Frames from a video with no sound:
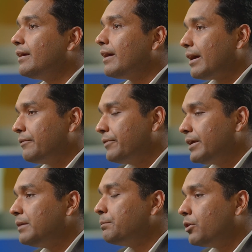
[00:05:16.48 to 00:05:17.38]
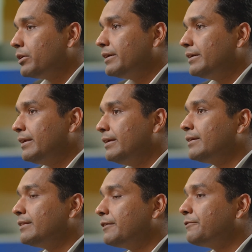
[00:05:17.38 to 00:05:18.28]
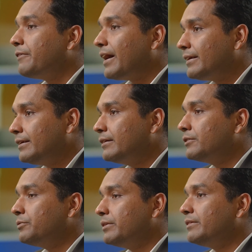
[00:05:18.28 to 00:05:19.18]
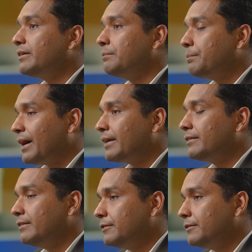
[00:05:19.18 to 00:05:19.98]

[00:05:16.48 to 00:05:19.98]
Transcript: and very importantly, the factors which impact these